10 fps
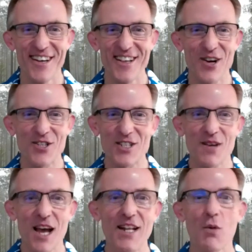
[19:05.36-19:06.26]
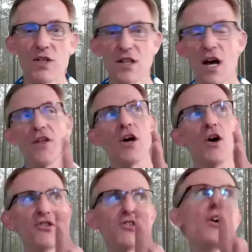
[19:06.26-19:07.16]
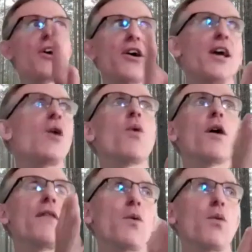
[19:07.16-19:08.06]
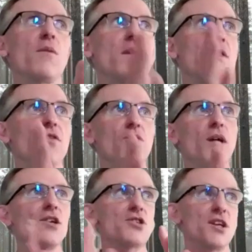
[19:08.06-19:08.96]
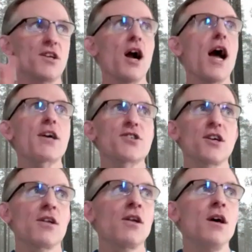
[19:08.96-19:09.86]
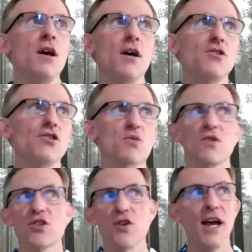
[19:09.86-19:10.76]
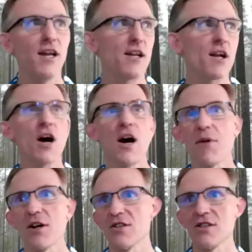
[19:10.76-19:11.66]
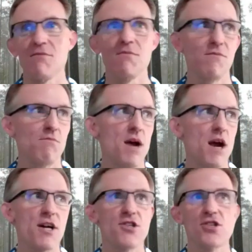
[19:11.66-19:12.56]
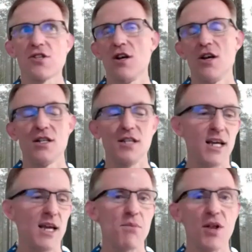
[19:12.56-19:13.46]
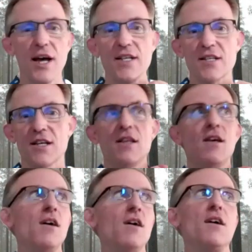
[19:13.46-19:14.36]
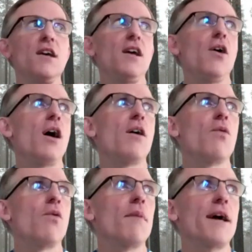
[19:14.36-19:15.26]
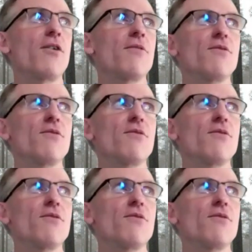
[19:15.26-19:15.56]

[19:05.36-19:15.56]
There was some, and it was on the coastal area where there would have been the Swedish interaction just with trade and commerce and marriage taking place. And, one